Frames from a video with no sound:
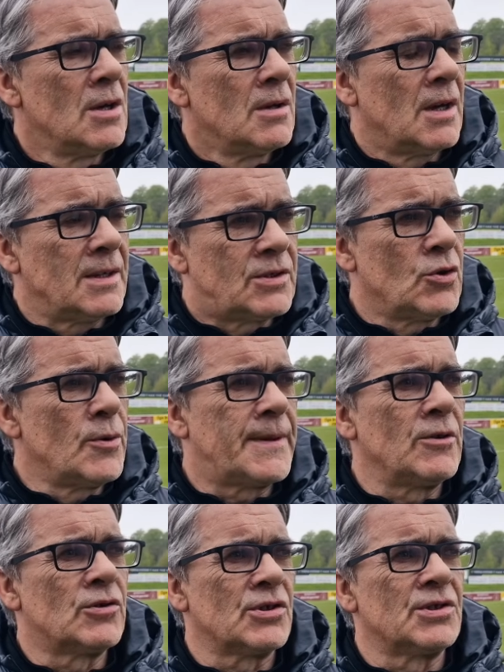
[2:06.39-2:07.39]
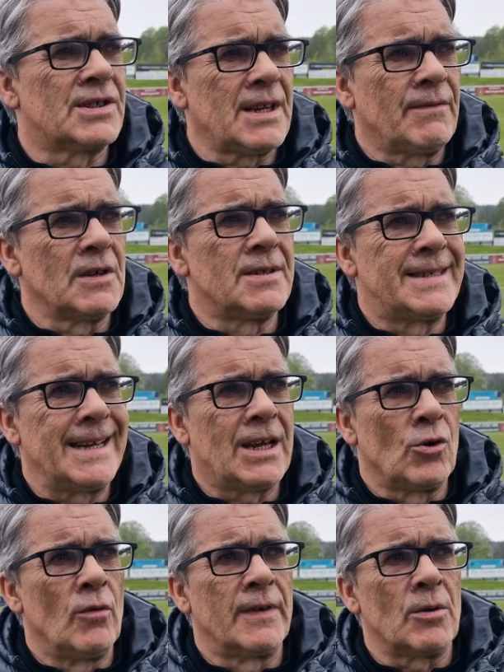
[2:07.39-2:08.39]
in 2007 taking
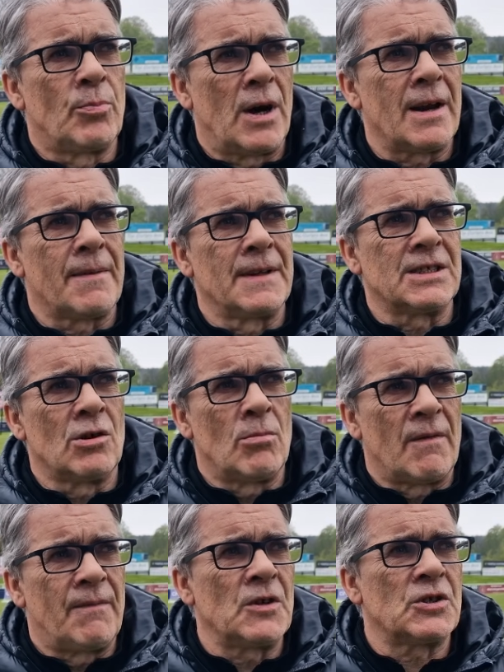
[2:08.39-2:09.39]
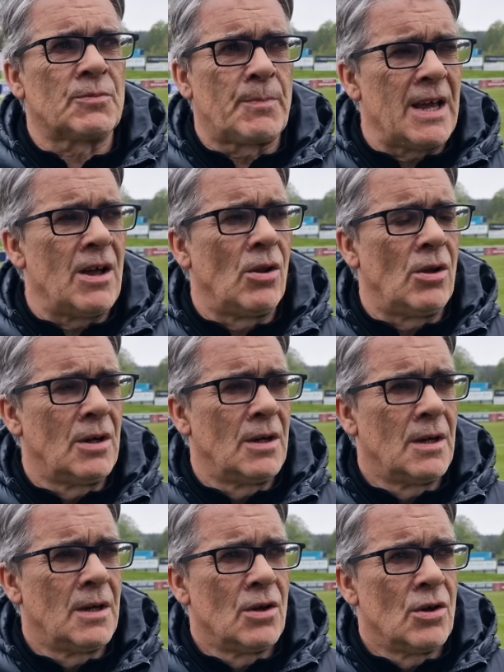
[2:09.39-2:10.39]
over at Partick Thistle, my first spell,
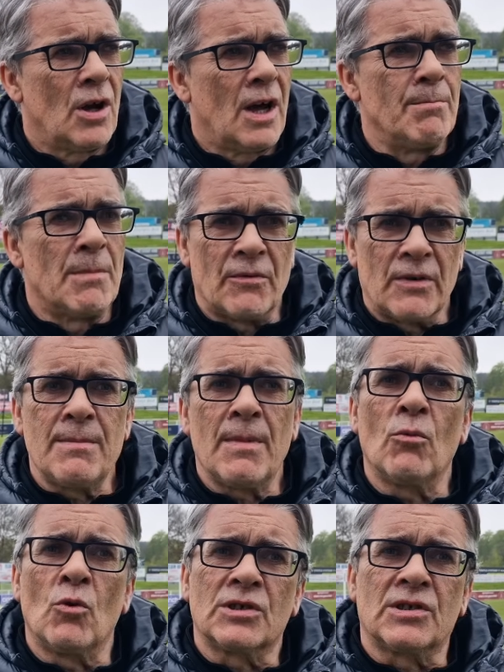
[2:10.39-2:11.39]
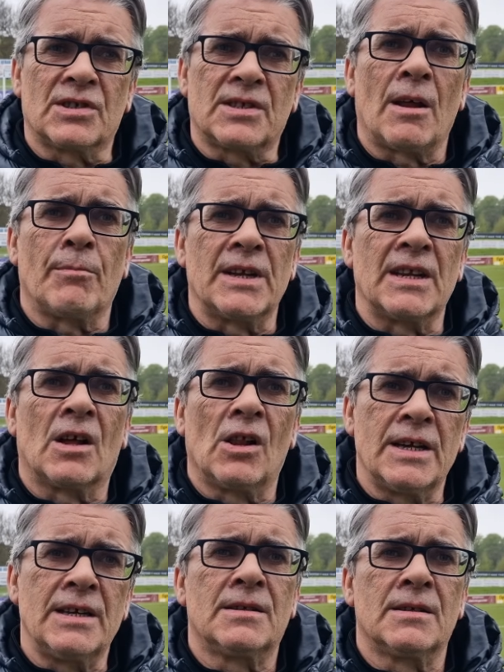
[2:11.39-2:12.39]
and my remit was to start beating
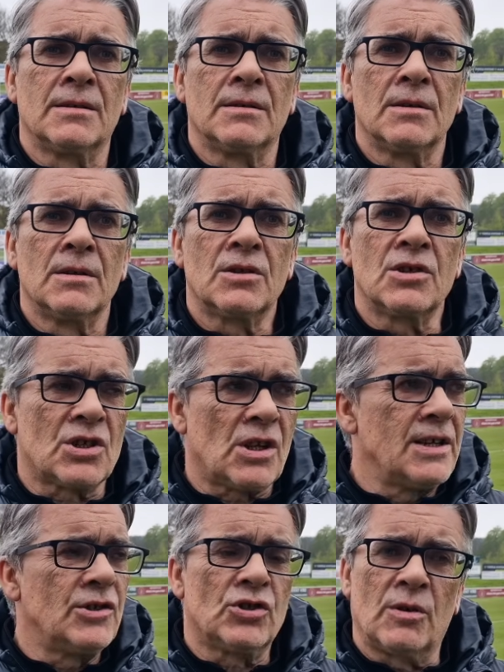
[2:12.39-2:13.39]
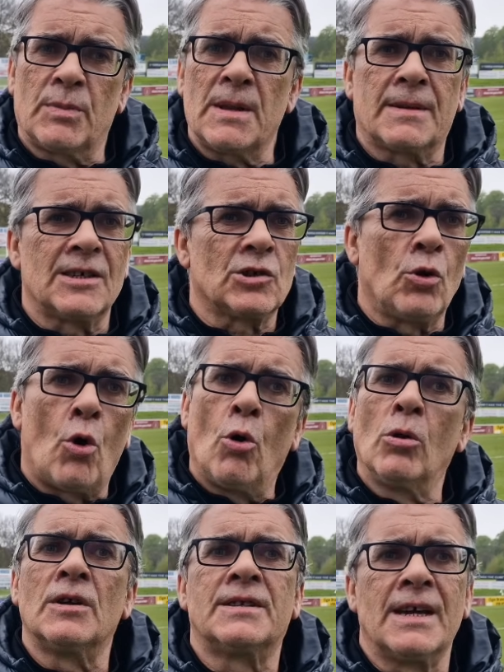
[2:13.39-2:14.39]
Clyde, because Clyde used to beat Thistle
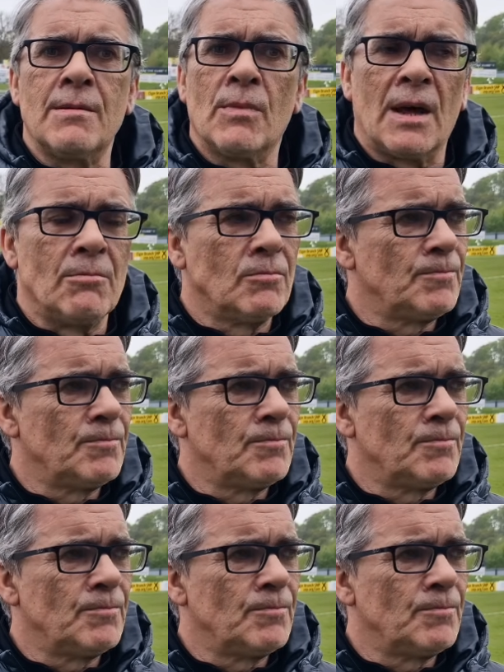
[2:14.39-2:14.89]
all the time then.